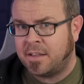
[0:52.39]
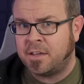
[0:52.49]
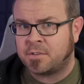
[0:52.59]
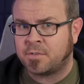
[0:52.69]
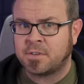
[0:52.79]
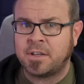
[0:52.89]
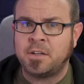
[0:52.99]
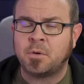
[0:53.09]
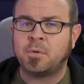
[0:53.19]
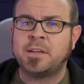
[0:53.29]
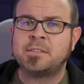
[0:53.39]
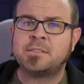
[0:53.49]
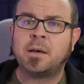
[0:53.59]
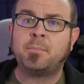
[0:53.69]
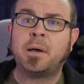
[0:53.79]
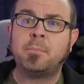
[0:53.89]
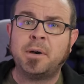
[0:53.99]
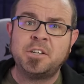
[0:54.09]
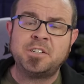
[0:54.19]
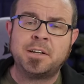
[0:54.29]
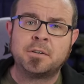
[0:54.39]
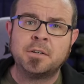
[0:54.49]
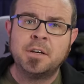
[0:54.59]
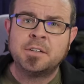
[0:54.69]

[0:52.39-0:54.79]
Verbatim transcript: thanks for letting your brain stop by my channel